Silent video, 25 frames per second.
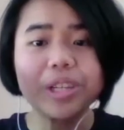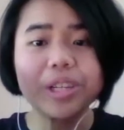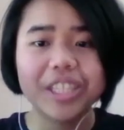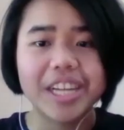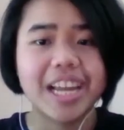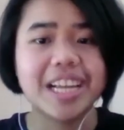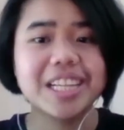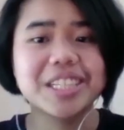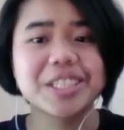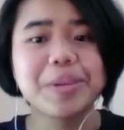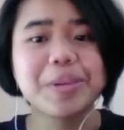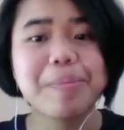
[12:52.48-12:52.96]
would
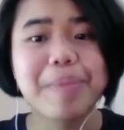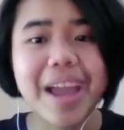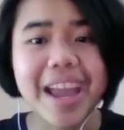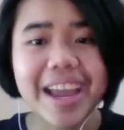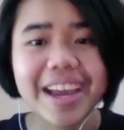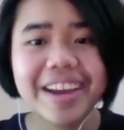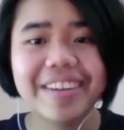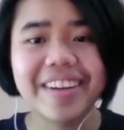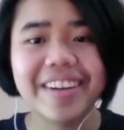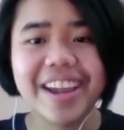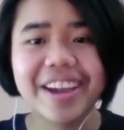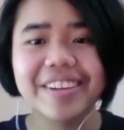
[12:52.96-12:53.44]
change the
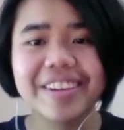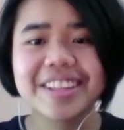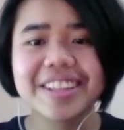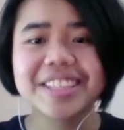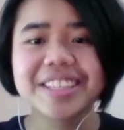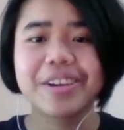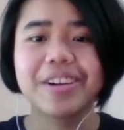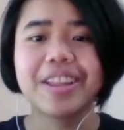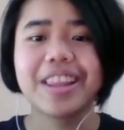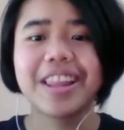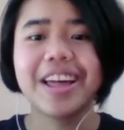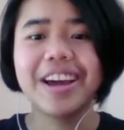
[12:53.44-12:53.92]
background, and
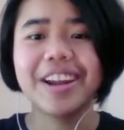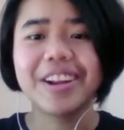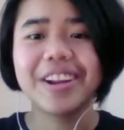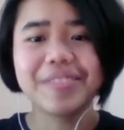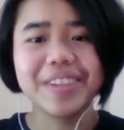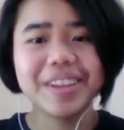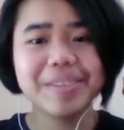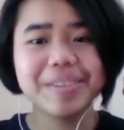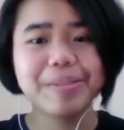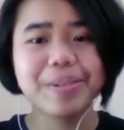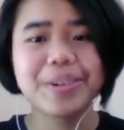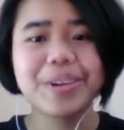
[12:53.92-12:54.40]
so a lot
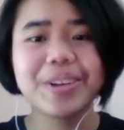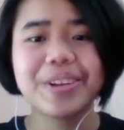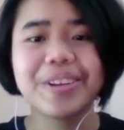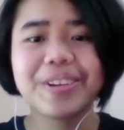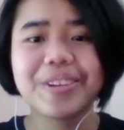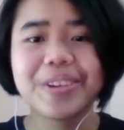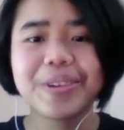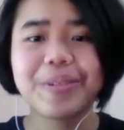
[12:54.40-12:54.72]
of people, you know,